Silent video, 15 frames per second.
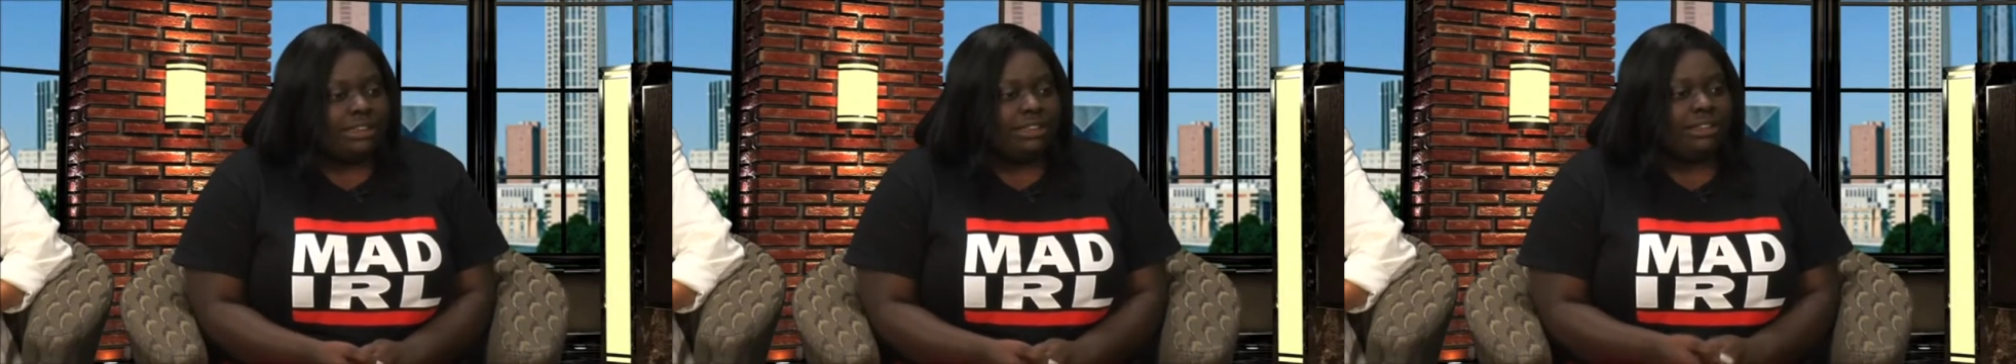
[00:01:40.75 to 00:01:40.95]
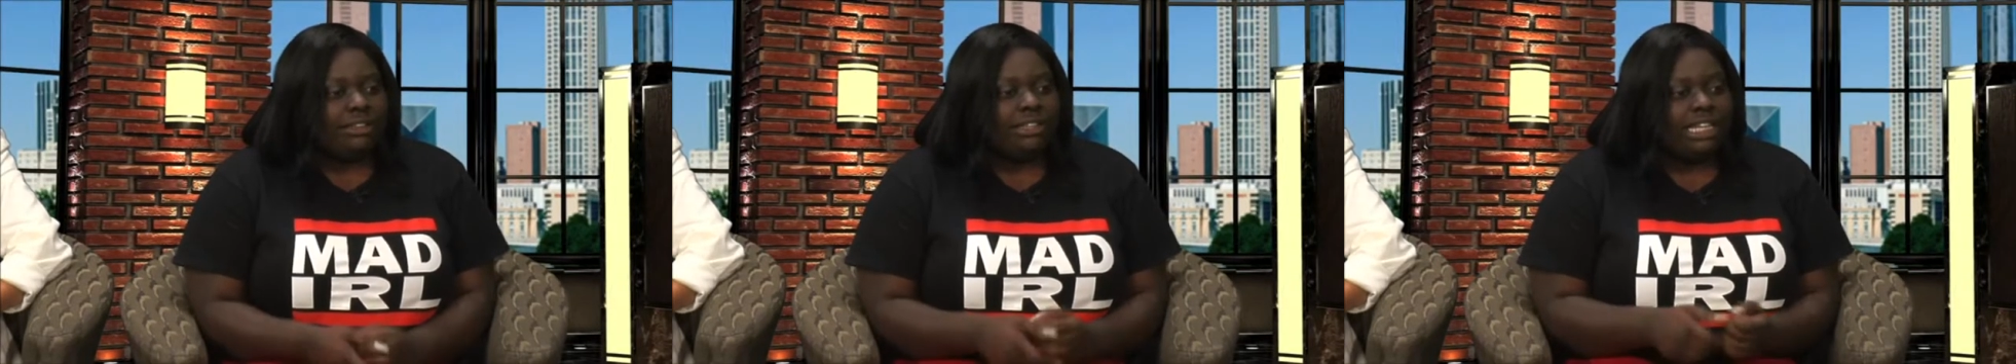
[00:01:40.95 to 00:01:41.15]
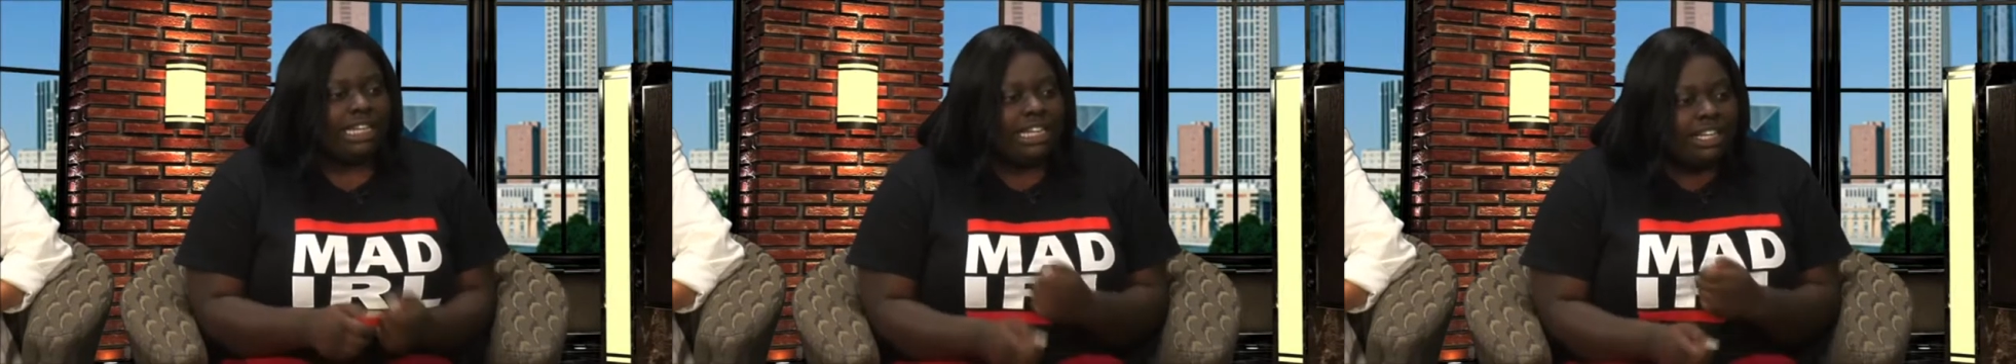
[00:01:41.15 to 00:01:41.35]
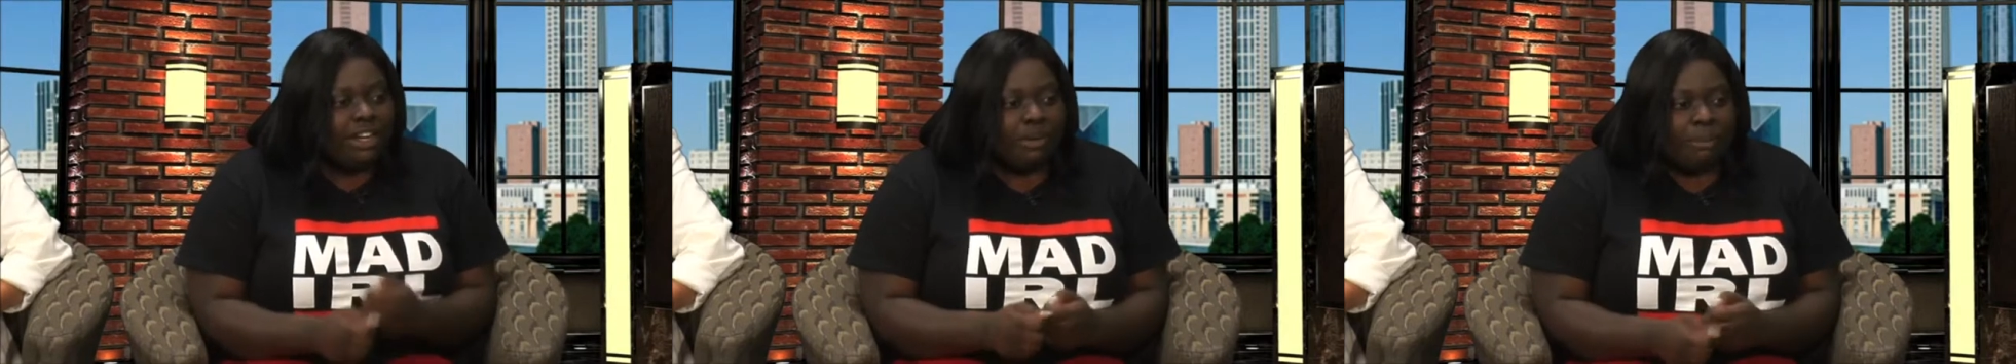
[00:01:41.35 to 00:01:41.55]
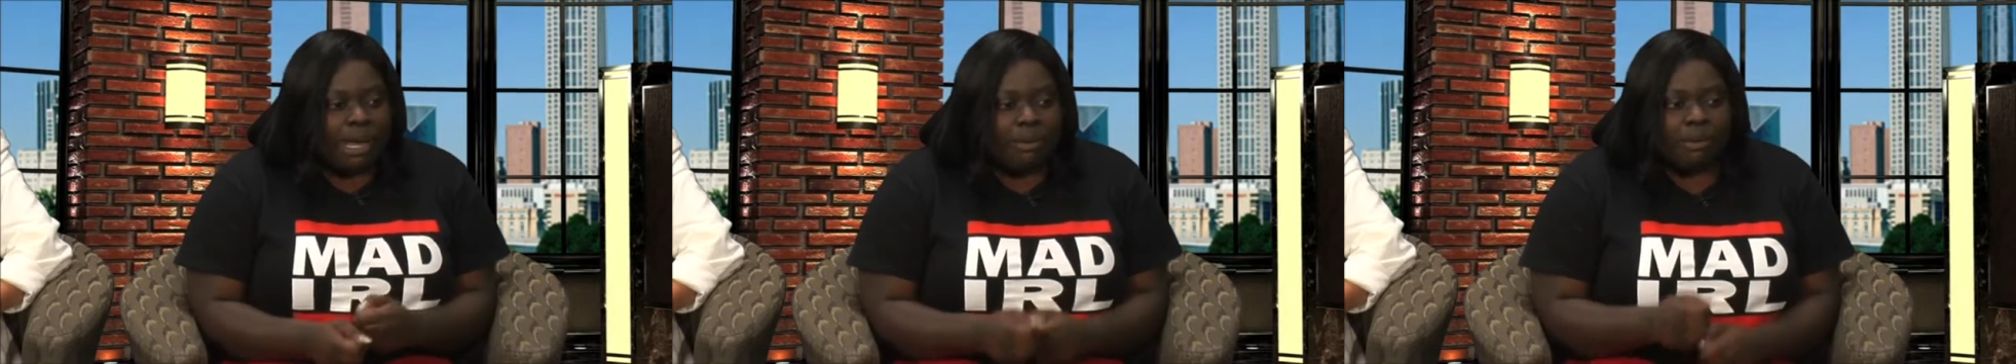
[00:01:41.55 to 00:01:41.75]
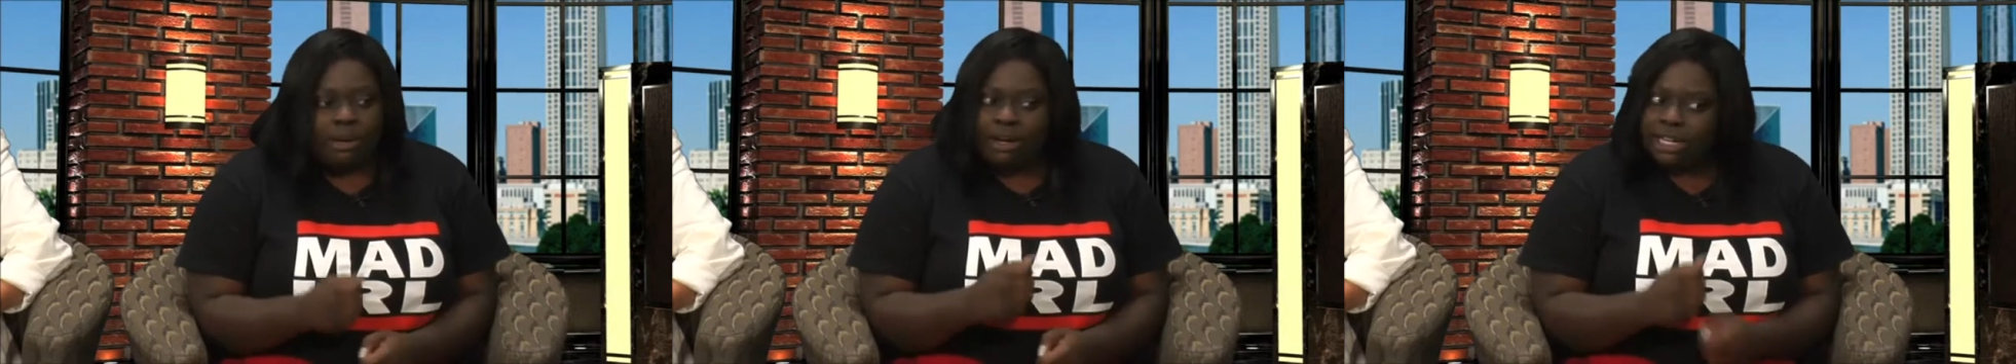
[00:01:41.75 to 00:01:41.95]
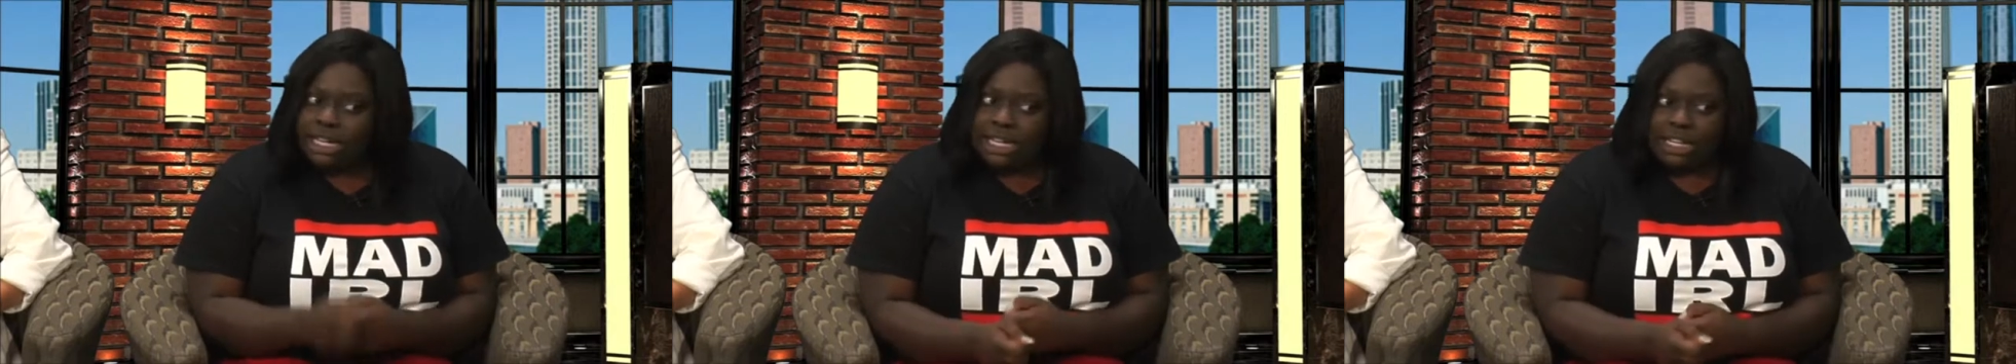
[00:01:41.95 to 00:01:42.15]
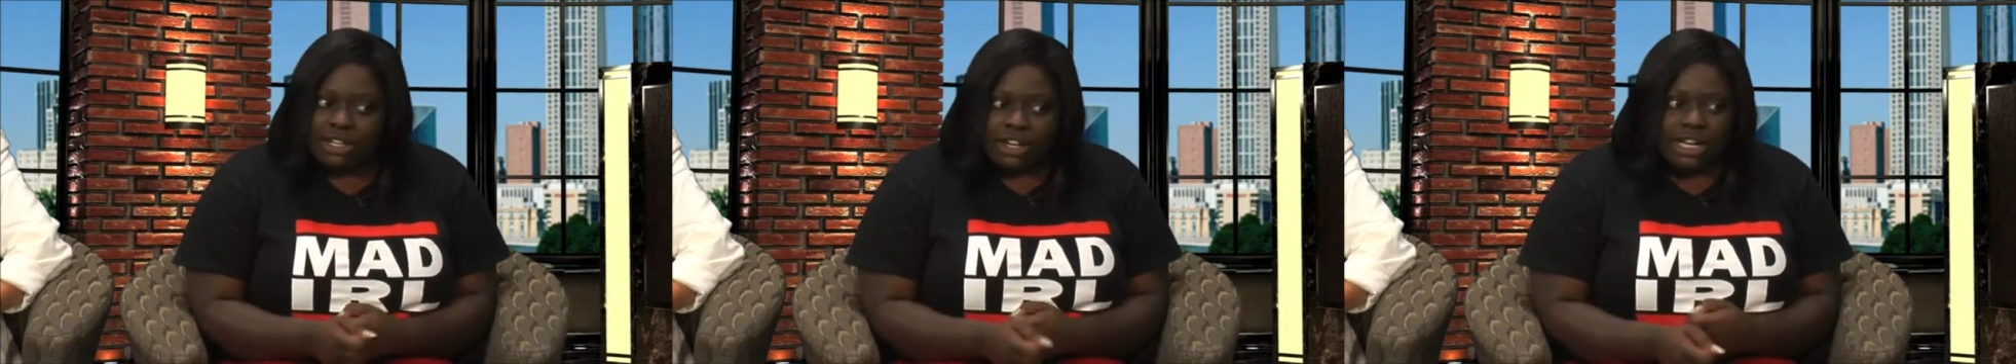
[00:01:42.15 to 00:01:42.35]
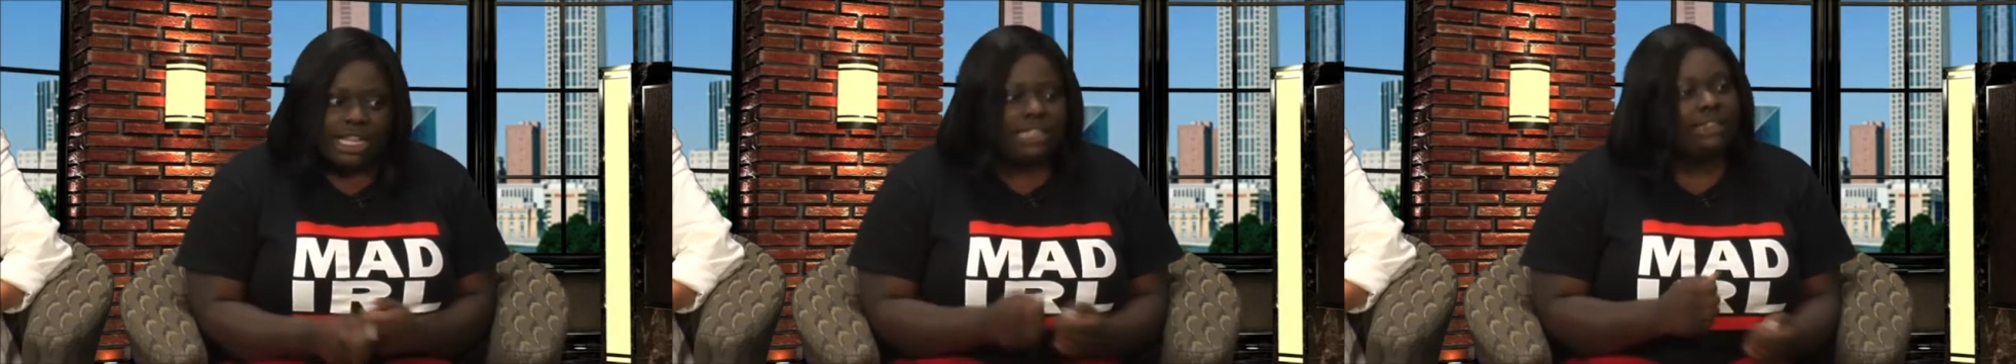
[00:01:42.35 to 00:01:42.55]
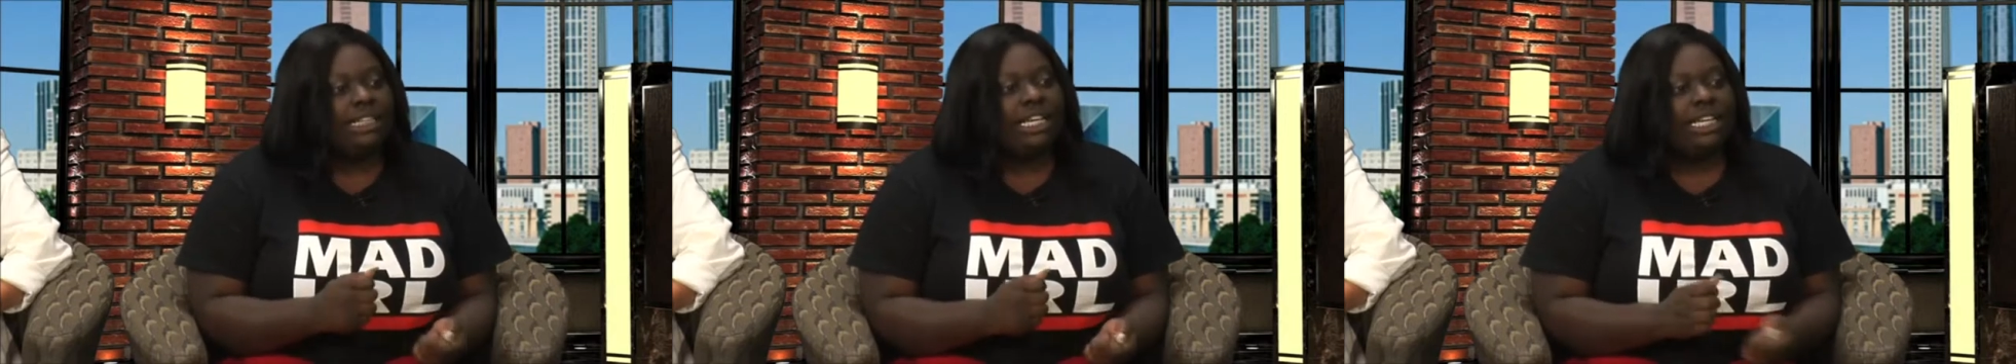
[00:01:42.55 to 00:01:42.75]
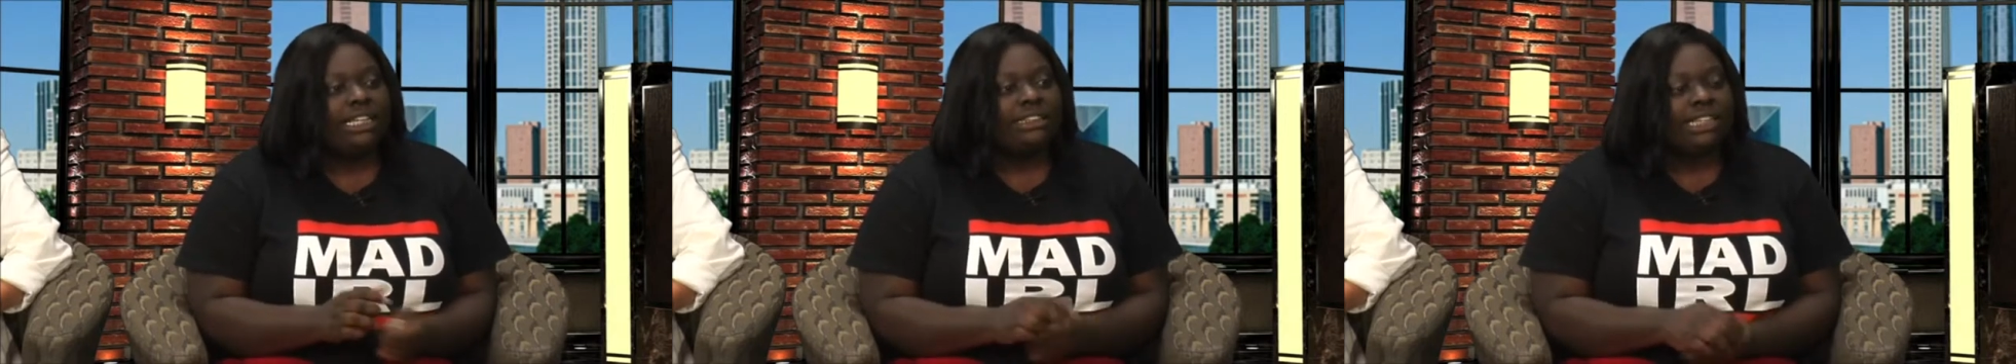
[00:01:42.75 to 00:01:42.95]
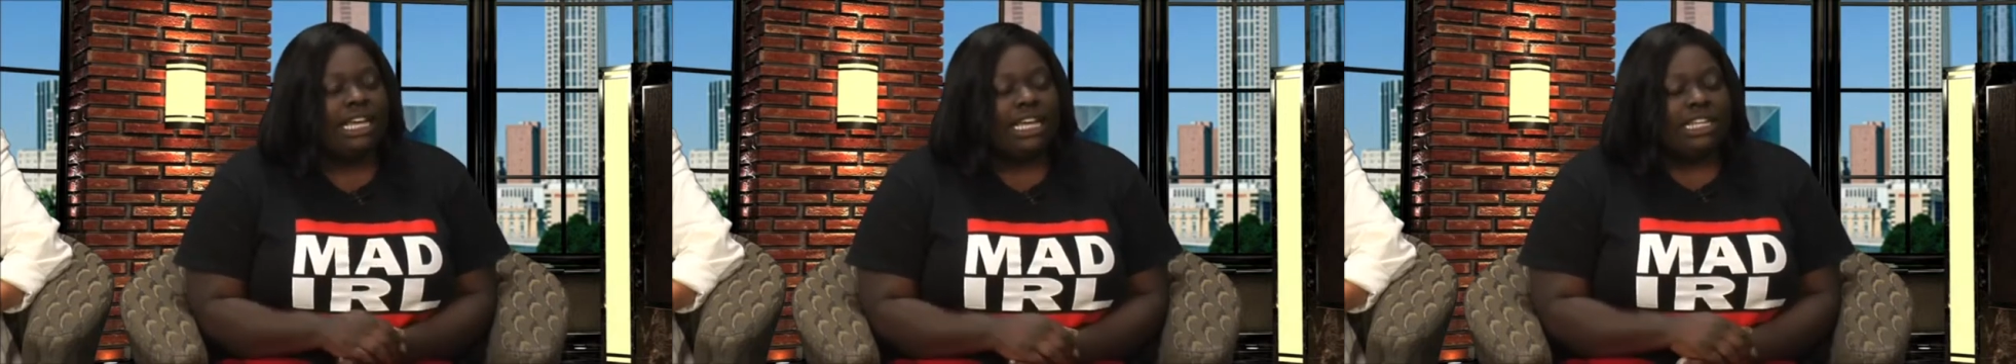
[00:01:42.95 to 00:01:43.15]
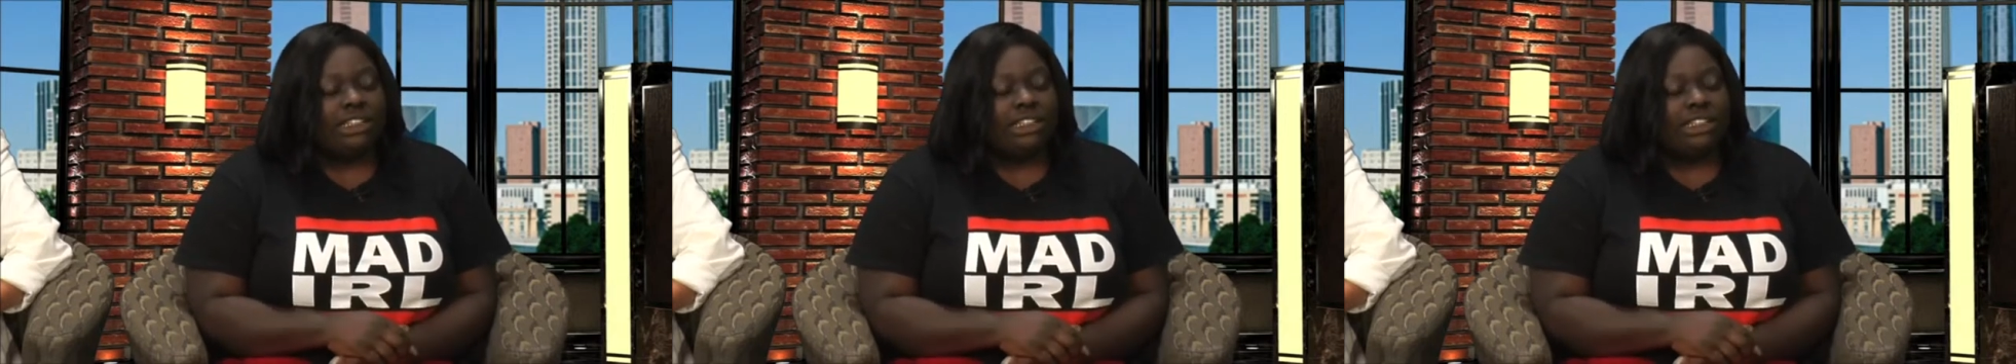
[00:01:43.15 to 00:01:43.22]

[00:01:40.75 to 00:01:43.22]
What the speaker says: getting your paperwork, essays.